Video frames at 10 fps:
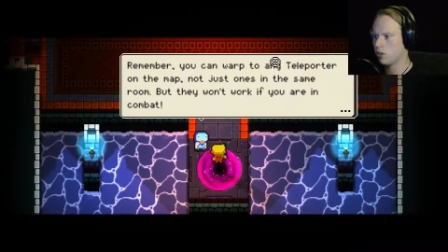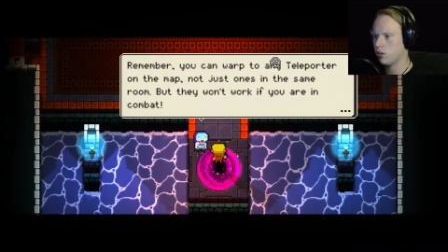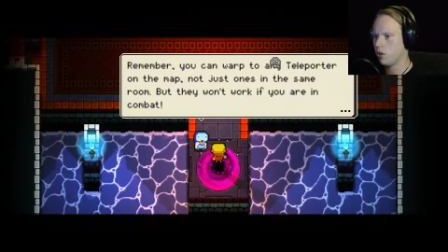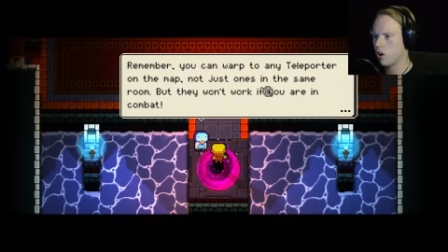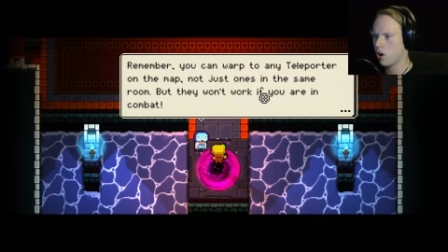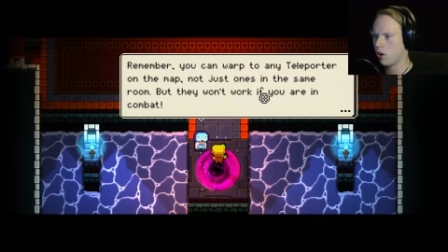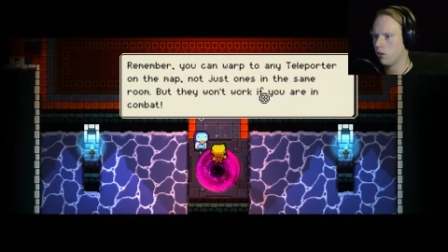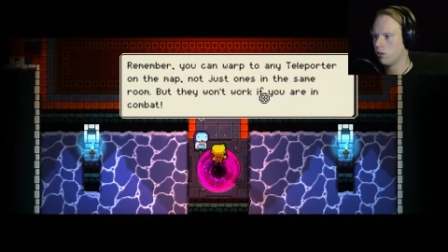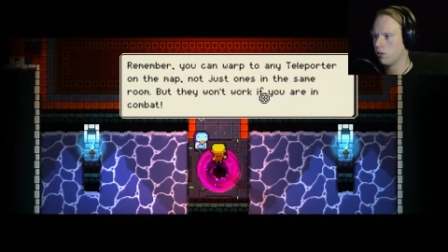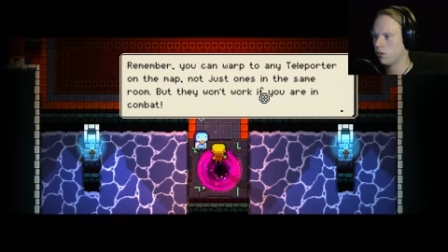to
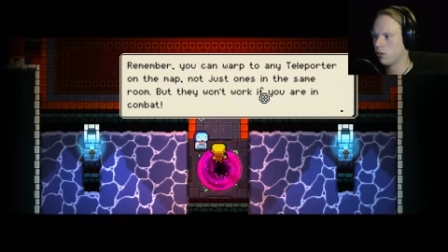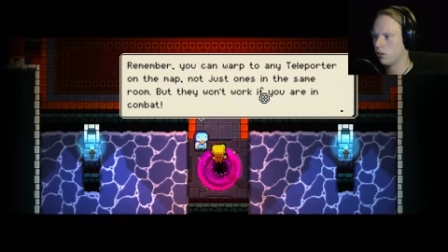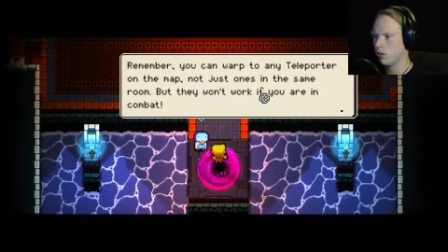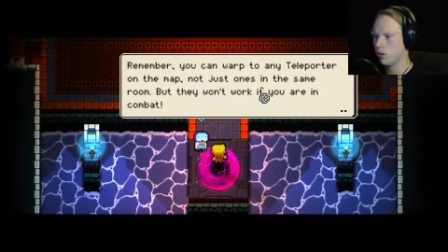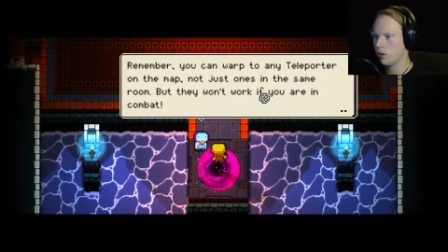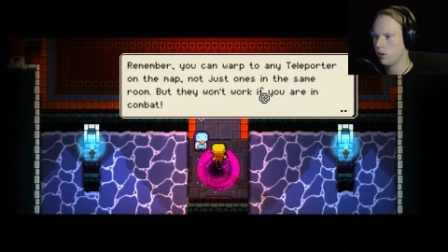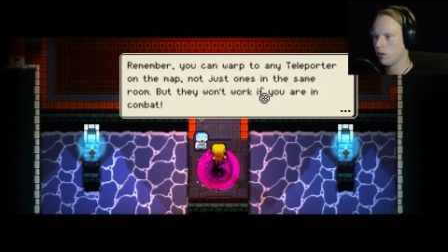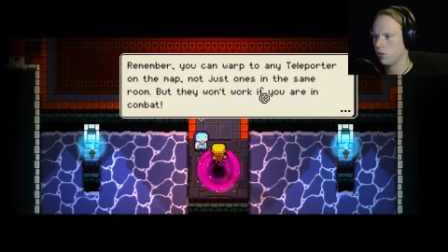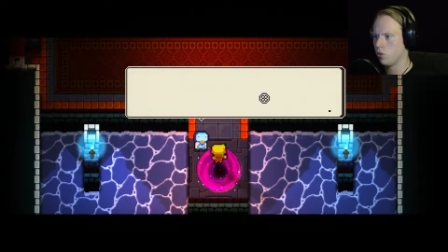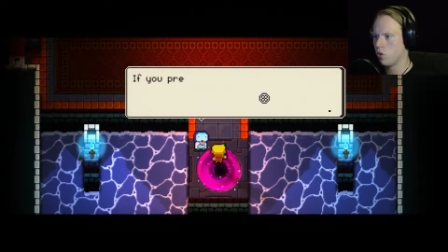know.
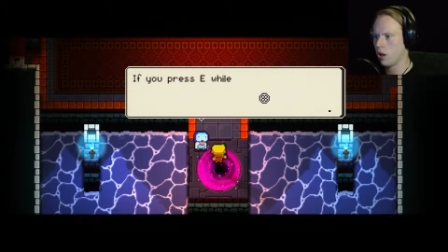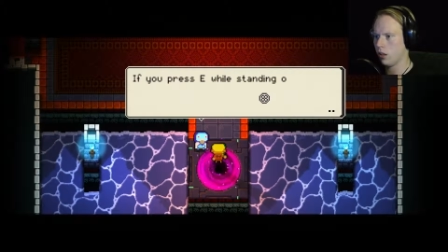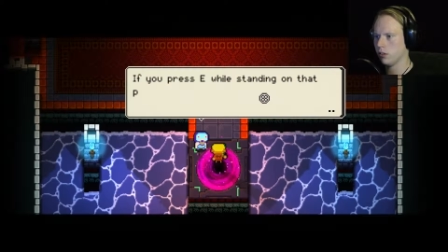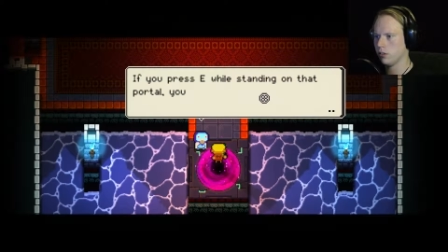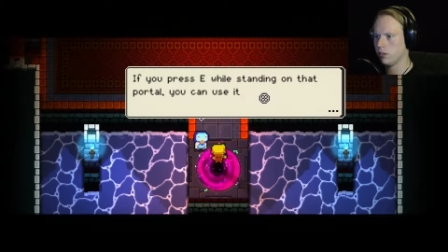Cool.